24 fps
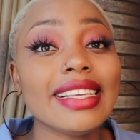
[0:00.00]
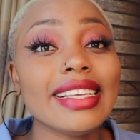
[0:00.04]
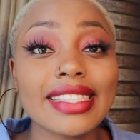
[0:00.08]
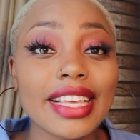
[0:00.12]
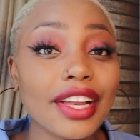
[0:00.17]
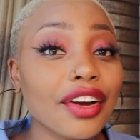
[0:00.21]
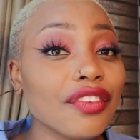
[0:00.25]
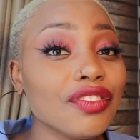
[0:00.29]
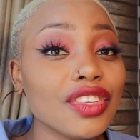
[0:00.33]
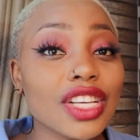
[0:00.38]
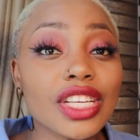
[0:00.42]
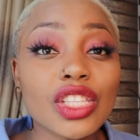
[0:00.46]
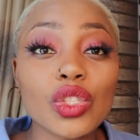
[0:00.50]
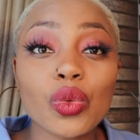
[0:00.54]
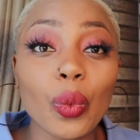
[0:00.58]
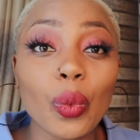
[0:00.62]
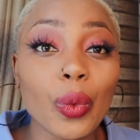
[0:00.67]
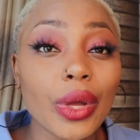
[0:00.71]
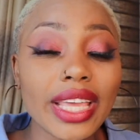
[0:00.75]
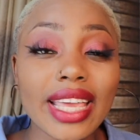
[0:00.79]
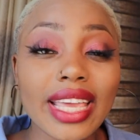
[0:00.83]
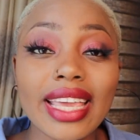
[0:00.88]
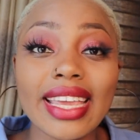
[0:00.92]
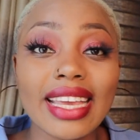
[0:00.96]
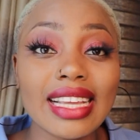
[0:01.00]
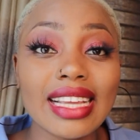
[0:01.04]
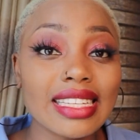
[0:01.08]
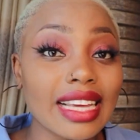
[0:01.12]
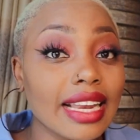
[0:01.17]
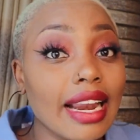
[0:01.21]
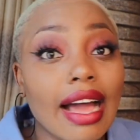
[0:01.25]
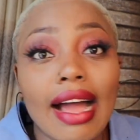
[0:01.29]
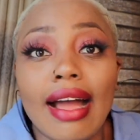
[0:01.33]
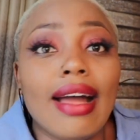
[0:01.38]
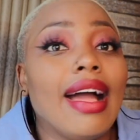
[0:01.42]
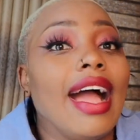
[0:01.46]
instead of just winging it
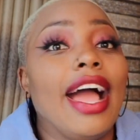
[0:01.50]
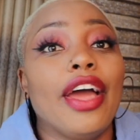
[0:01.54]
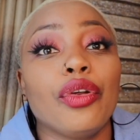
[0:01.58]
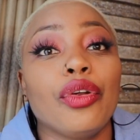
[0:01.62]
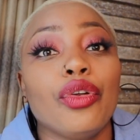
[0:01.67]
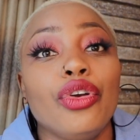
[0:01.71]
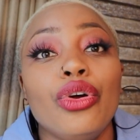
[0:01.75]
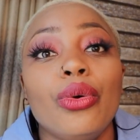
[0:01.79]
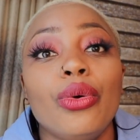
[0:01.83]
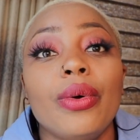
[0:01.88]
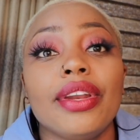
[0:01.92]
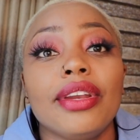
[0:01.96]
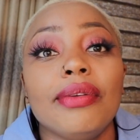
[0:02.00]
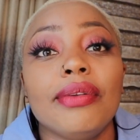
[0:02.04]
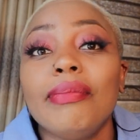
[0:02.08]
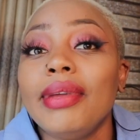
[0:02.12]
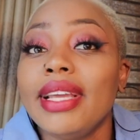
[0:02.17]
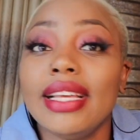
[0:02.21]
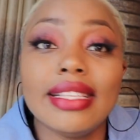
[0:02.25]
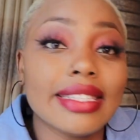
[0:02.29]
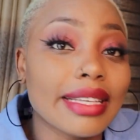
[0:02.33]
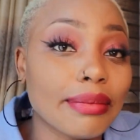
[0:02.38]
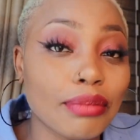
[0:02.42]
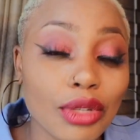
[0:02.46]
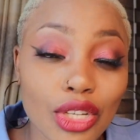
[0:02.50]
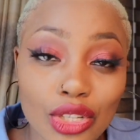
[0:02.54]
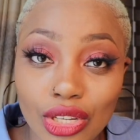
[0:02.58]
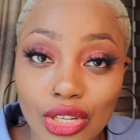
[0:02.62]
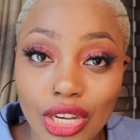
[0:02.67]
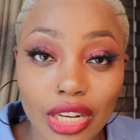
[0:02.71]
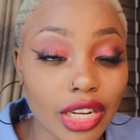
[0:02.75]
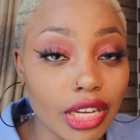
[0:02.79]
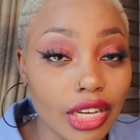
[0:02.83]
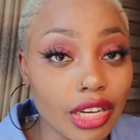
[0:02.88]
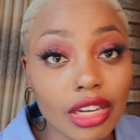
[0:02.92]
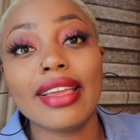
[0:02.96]
and I don't know what it means, I'm just
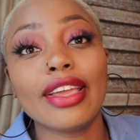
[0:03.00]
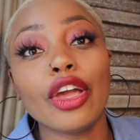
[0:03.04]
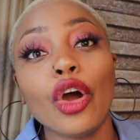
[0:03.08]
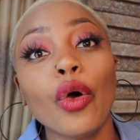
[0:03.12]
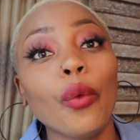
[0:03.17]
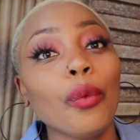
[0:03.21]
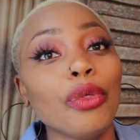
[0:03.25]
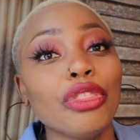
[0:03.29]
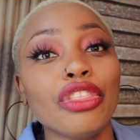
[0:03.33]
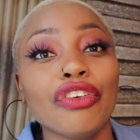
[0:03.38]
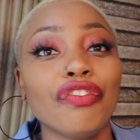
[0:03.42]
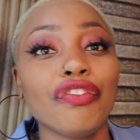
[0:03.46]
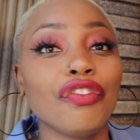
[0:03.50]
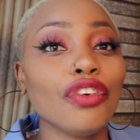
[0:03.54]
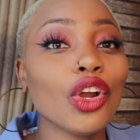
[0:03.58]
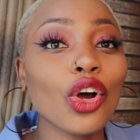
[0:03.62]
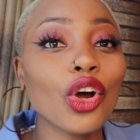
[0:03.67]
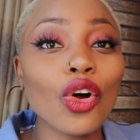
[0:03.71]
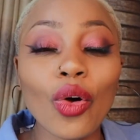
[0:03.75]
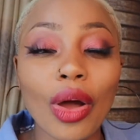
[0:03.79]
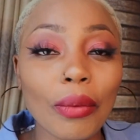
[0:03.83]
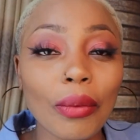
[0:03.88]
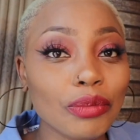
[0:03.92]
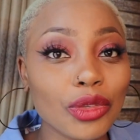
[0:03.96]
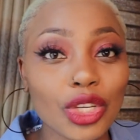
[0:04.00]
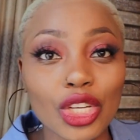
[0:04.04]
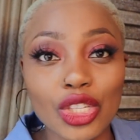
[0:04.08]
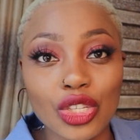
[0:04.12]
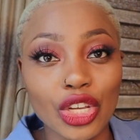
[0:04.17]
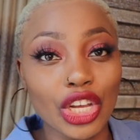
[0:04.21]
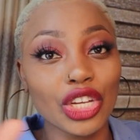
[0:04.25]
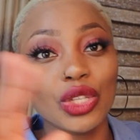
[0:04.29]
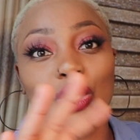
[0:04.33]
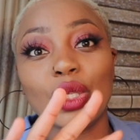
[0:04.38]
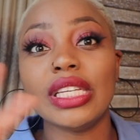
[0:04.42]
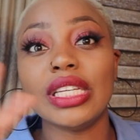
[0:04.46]
gonna go with the flow, I'm
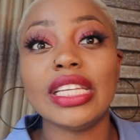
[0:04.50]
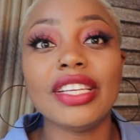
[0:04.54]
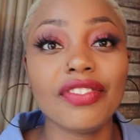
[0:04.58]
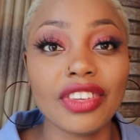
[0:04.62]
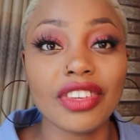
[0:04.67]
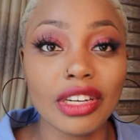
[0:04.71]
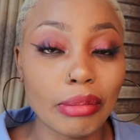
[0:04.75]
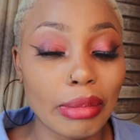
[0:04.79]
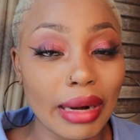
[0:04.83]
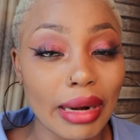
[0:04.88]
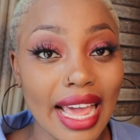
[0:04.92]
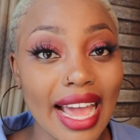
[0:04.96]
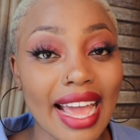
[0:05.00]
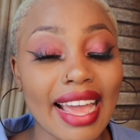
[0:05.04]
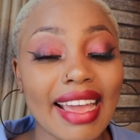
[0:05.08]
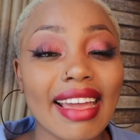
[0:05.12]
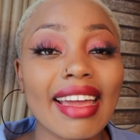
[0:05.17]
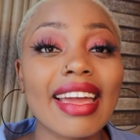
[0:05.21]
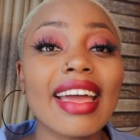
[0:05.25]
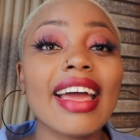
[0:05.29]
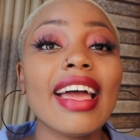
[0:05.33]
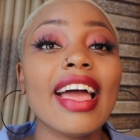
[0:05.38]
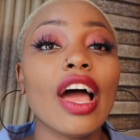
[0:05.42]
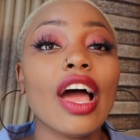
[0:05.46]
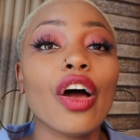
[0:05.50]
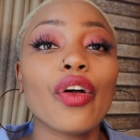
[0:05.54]
just going to leave it blank.